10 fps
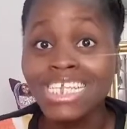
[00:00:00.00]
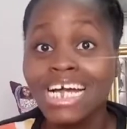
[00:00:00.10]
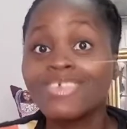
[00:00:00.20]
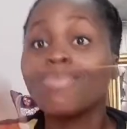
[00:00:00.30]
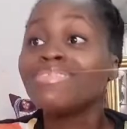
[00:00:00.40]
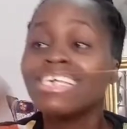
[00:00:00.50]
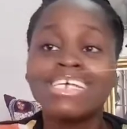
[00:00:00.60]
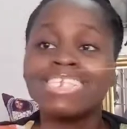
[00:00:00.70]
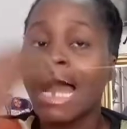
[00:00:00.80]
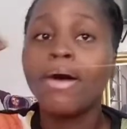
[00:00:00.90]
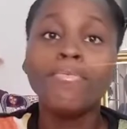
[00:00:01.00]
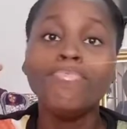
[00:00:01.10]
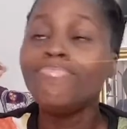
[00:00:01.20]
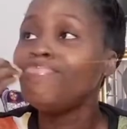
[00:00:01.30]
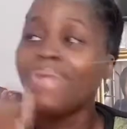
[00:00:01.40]
Some things are
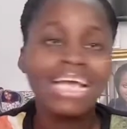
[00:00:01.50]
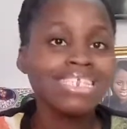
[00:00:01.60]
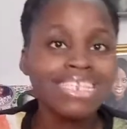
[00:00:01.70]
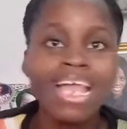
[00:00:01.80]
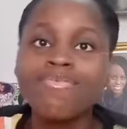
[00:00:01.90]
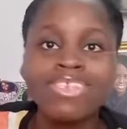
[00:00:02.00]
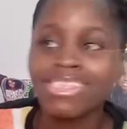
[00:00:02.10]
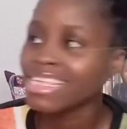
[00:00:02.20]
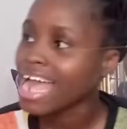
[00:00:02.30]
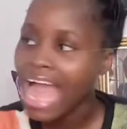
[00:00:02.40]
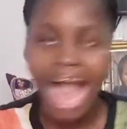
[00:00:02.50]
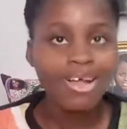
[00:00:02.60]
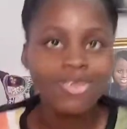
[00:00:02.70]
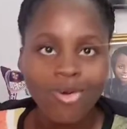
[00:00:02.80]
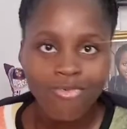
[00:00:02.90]
best left
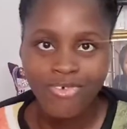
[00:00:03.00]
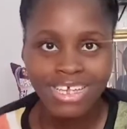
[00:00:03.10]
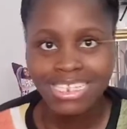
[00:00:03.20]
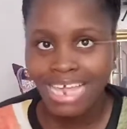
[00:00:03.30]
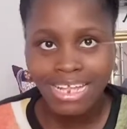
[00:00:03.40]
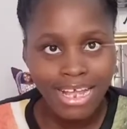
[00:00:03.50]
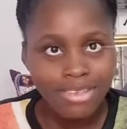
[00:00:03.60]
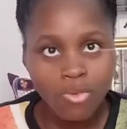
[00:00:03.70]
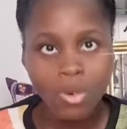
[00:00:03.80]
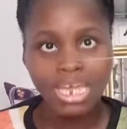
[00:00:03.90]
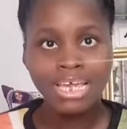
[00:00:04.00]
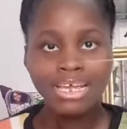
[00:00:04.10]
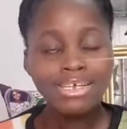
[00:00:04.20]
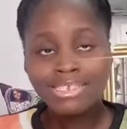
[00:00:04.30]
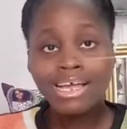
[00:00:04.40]
out of internet way.
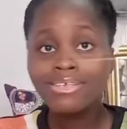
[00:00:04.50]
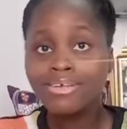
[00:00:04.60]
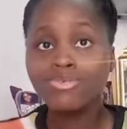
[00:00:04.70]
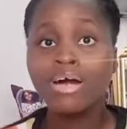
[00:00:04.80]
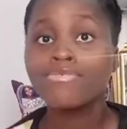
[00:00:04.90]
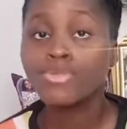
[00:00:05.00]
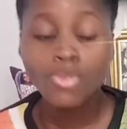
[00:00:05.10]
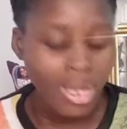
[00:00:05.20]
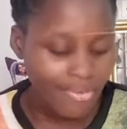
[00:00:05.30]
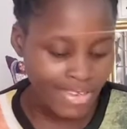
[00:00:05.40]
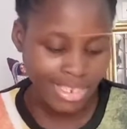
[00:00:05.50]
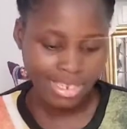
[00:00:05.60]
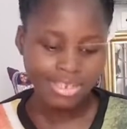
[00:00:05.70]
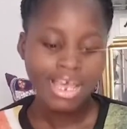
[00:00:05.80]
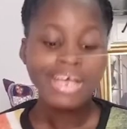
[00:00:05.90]
Internet does not have to know
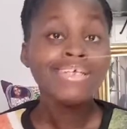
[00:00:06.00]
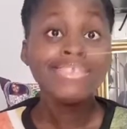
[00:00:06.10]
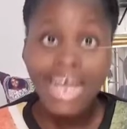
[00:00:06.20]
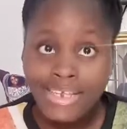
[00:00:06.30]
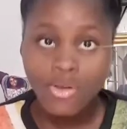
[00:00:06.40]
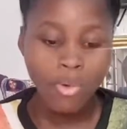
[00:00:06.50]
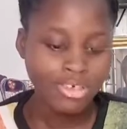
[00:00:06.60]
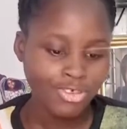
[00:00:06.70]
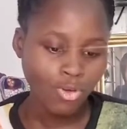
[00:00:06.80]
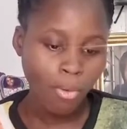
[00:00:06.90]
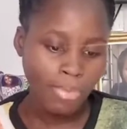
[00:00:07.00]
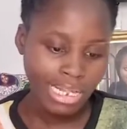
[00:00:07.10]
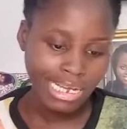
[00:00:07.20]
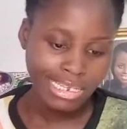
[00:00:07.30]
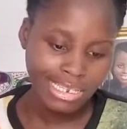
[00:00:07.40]
everything. Next question,
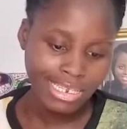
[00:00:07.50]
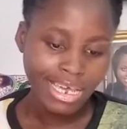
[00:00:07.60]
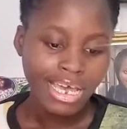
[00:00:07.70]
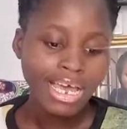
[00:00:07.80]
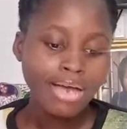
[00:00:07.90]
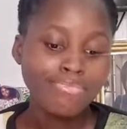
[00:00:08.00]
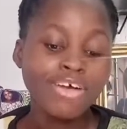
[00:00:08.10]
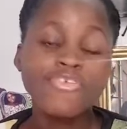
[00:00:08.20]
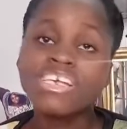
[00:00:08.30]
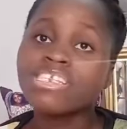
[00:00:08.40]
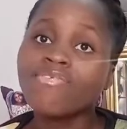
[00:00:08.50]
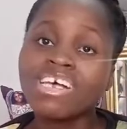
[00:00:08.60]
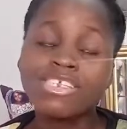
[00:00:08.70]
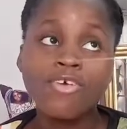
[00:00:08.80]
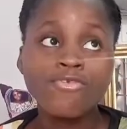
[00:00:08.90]
Plex. My first
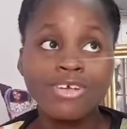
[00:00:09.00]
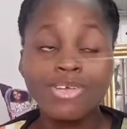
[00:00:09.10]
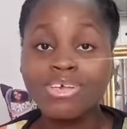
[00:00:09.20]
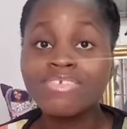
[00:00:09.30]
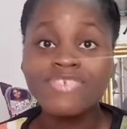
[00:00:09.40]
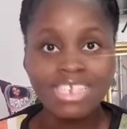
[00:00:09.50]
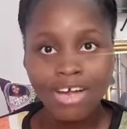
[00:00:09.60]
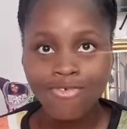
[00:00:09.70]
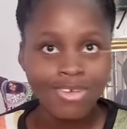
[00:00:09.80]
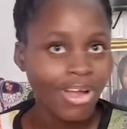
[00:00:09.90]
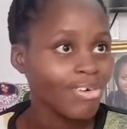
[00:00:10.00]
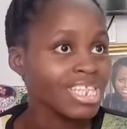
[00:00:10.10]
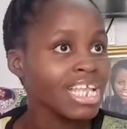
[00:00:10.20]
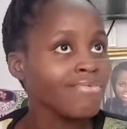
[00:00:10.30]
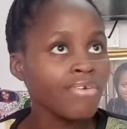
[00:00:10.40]
ever cell phone. It was a cell phone. I will
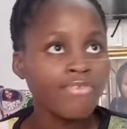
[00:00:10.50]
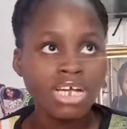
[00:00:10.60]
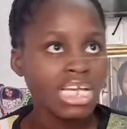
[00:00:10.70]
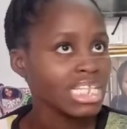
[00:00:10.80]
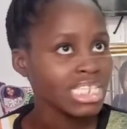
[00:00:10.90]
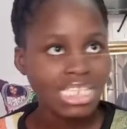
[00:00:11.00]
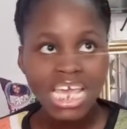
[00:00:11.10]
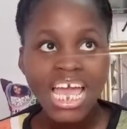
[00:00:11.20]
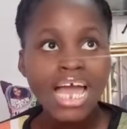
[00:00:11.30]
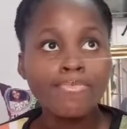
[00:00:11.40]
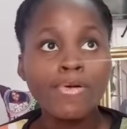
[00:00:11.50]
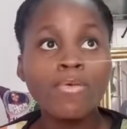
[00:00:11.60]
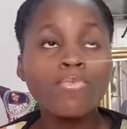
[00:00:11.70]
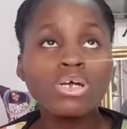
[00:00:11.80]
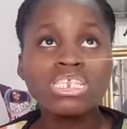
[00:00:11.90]
never forget. My
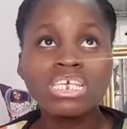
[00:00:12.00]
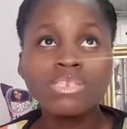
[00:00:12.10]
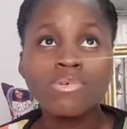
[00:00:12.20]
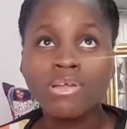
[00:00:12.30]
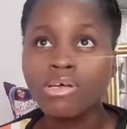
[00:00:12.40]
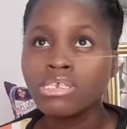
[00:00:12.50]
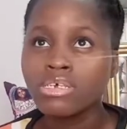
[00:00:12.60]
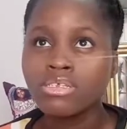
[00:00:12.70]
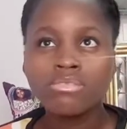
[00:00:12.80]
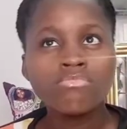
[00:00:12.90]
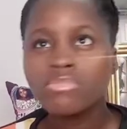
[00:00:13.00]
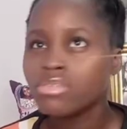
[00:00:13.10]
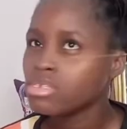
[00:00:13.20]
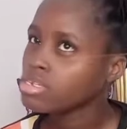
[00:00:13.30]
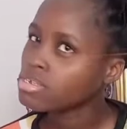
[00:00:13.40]
mom bought it when I was in
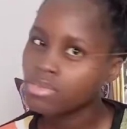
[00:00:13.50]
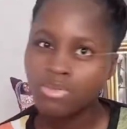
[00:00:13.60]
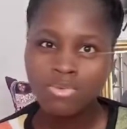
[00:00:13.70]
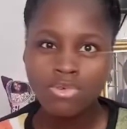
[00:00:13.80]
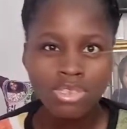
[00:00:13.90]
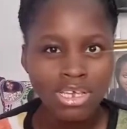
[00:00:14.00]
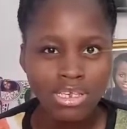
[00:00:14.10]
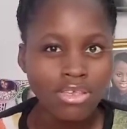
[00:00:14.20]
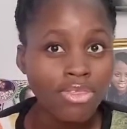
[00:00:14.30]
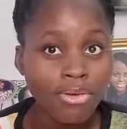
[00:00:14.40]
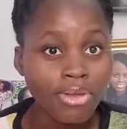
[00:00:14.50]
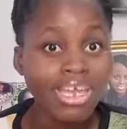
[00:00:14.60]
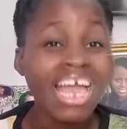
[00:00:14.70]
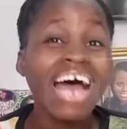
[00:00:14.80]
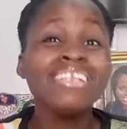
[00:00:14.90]
GSS2,
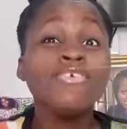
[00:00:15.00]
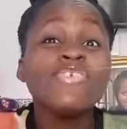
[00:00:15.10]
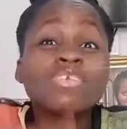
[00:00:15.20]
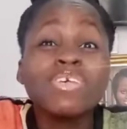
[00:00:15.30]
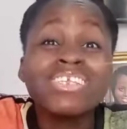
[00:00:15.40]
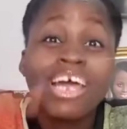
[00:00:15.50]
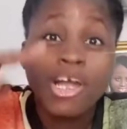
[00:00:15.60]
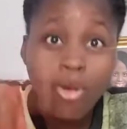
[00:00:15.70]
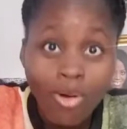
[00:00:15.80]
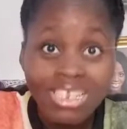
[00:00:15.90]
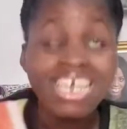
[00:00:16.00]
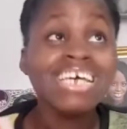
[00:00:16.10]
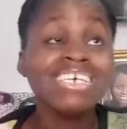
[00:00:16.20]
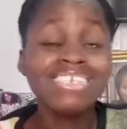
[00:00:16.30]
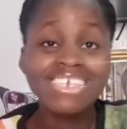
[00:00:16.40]
GSS3. And the first person I called
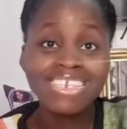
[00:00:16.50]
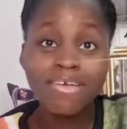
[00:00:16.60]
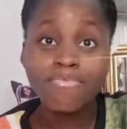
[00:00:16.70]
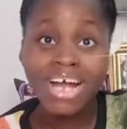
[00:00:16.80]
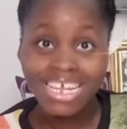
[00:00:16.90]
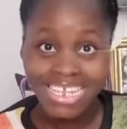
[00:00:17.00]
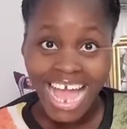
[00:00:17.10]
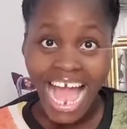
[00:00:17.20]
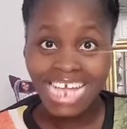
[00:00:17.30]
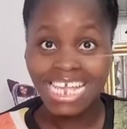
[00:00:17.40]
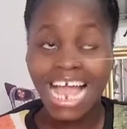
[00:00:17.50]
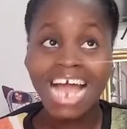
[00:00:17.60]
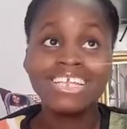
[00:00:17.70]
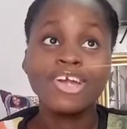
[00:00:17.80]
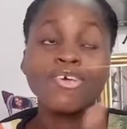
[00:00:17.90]
is the same man I said
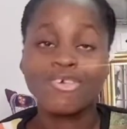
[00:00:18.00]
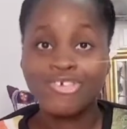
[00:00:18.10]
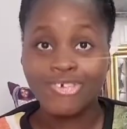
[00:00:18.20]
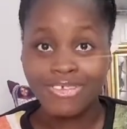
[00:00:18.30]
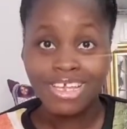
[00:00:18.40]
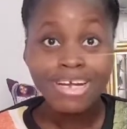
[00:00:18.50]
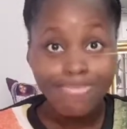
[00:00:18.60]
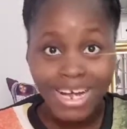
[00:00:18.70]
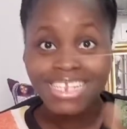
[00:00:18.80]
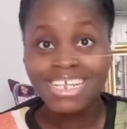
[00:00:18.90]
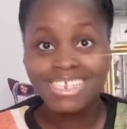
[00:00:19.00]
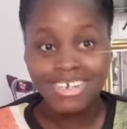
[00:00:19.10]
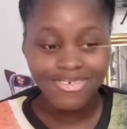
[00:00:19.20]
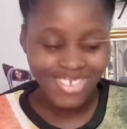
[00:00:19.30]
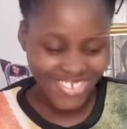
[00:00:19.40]
I had a crush on back then in
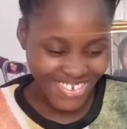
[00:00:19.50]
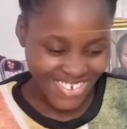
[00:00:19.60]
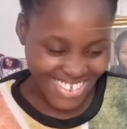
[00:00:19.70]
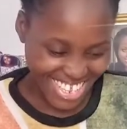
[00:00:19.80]
secondary school.